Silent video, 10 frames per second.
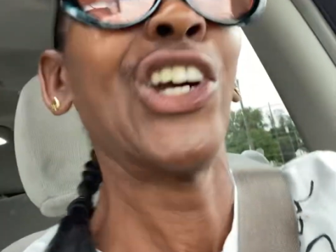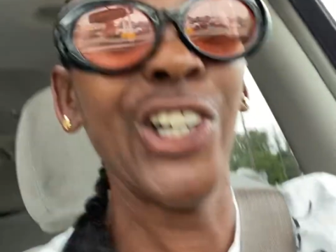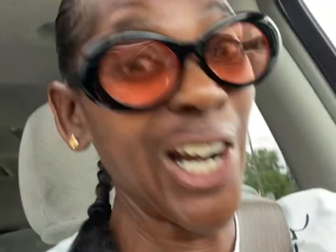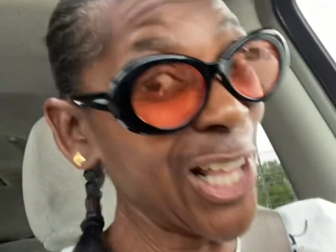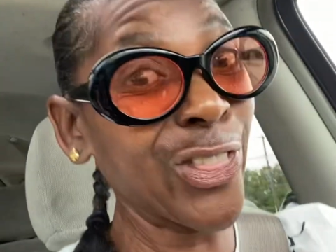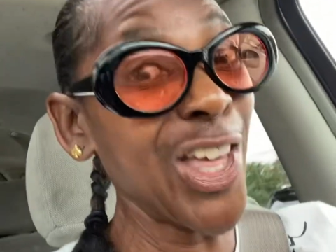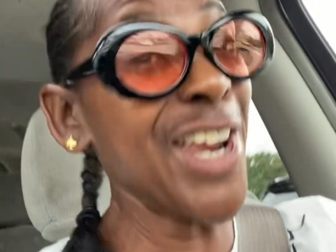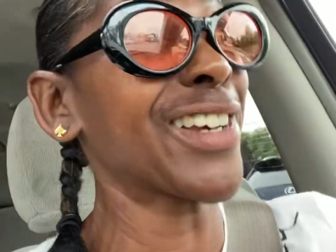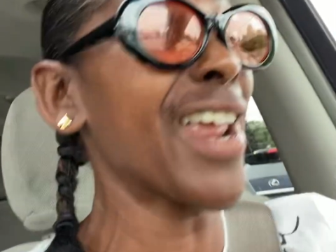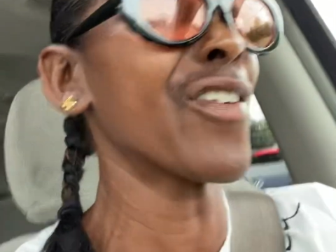they
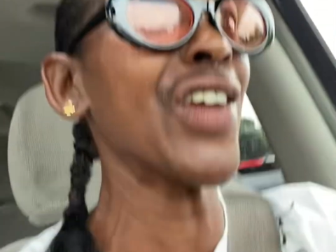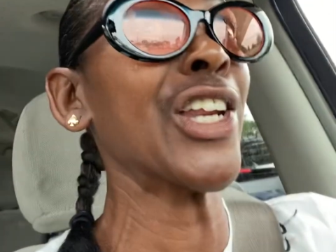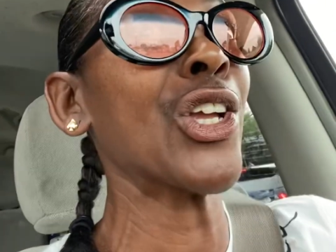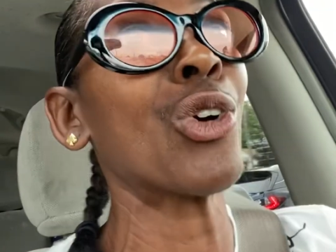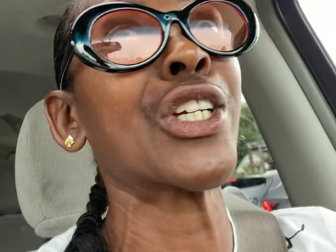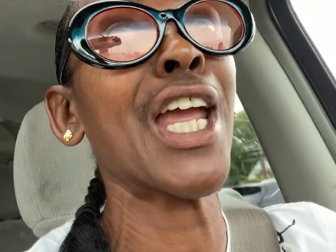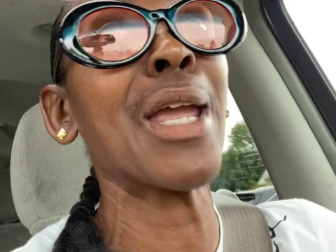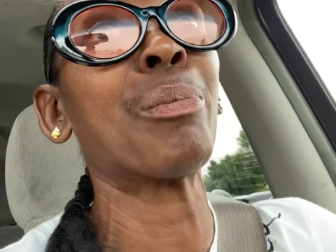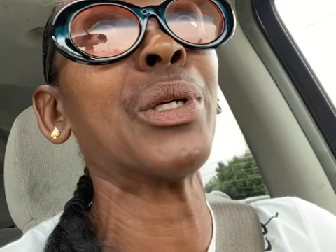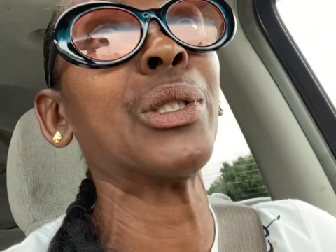think they
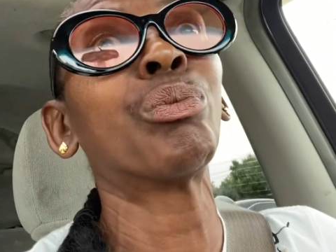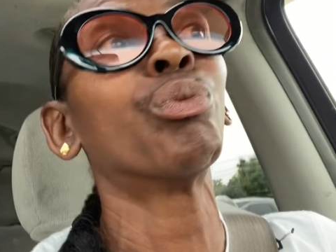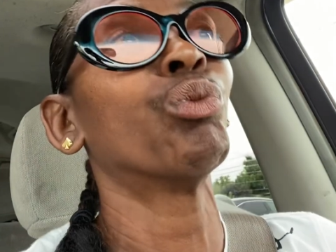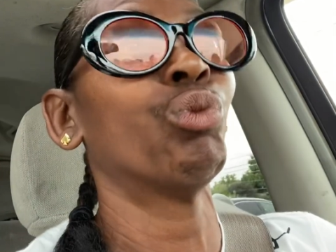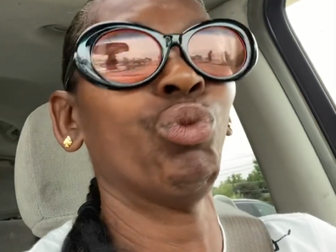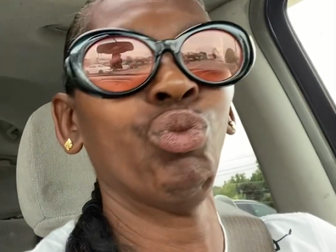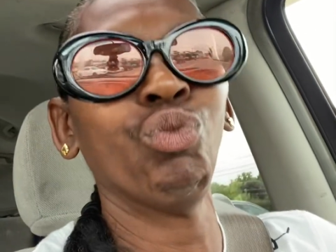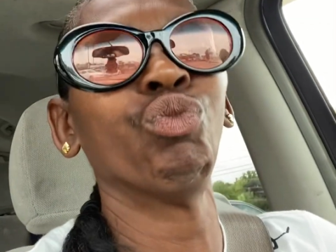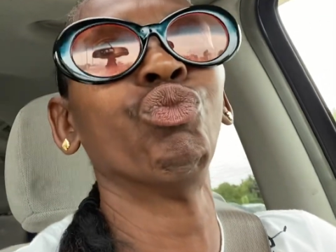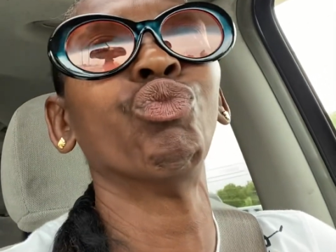videotaping
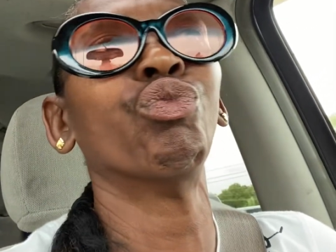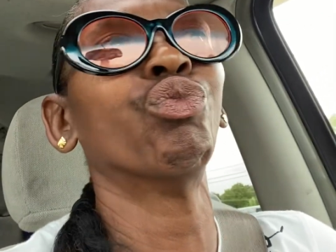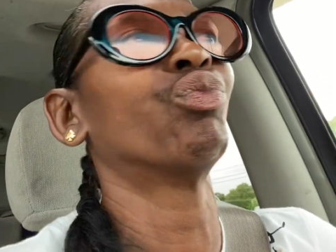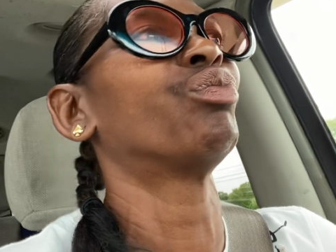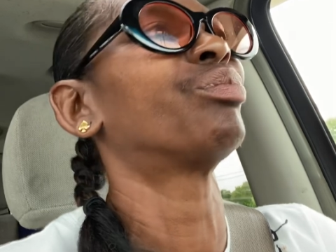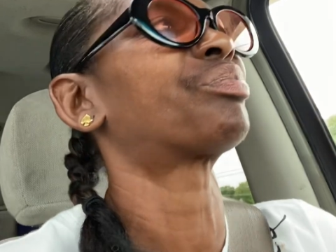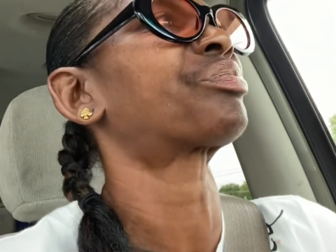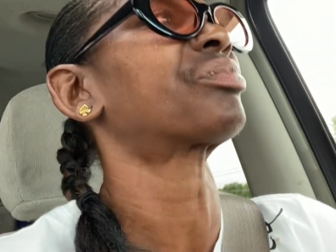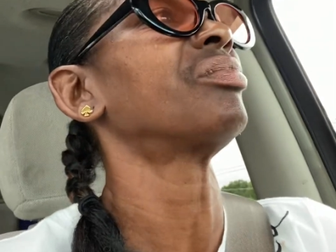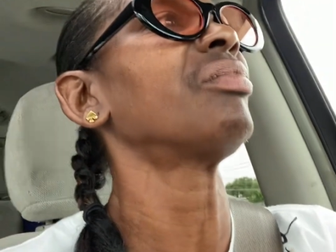Mm-mm.
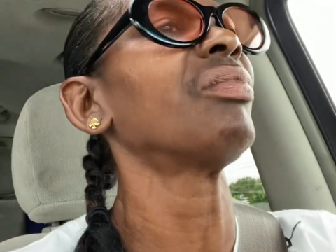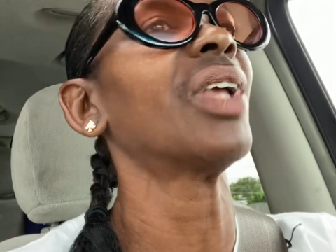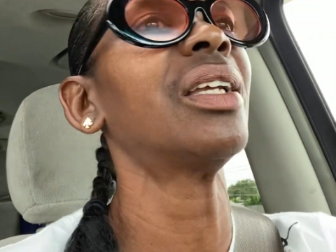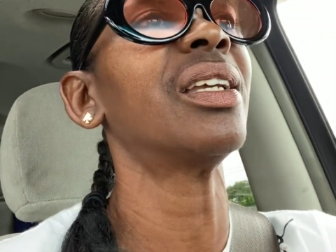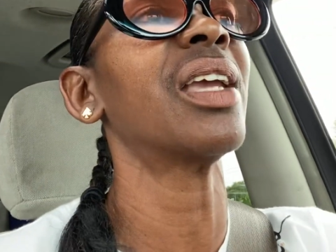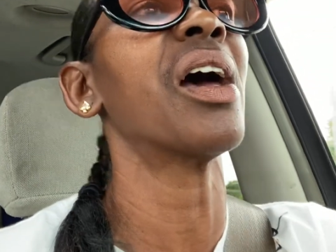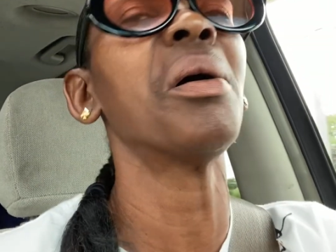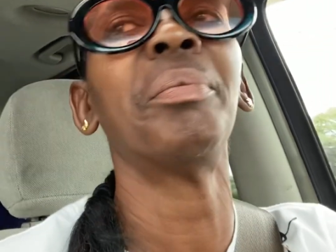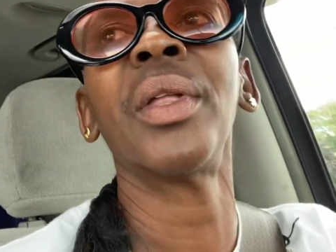yep